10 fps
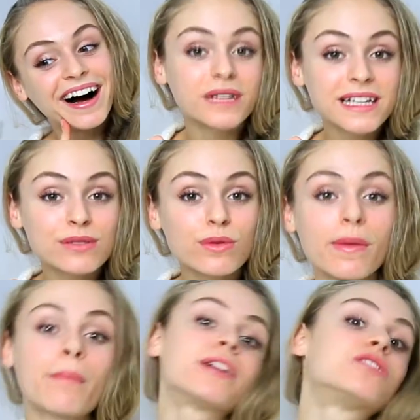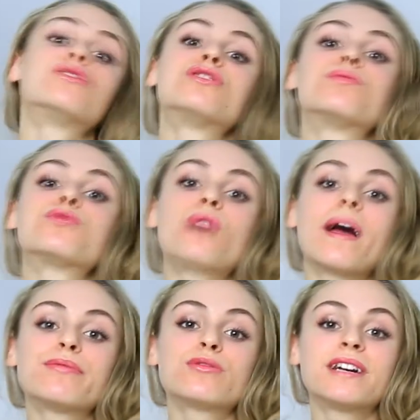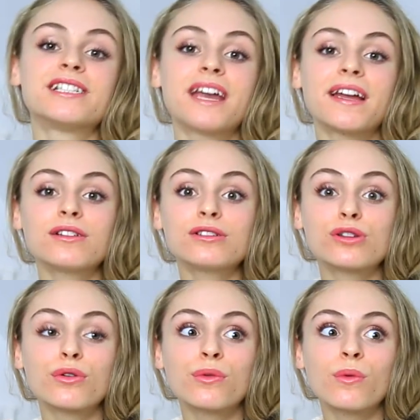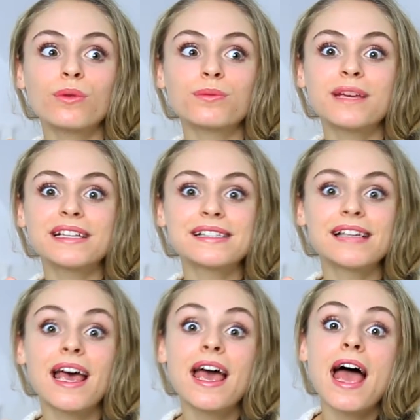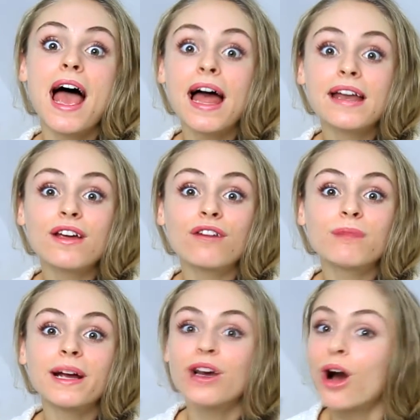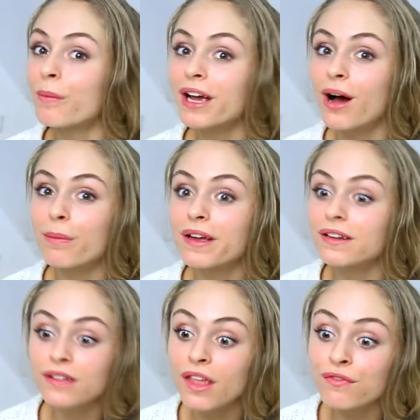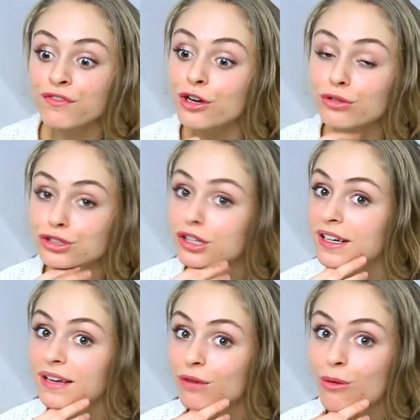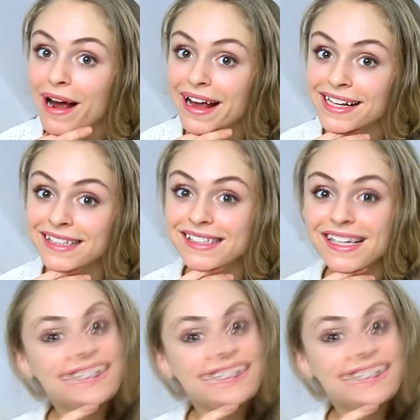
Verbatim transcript: Please remember to subscribe to my channel so you won't miss any of my coming up in the future giveaways.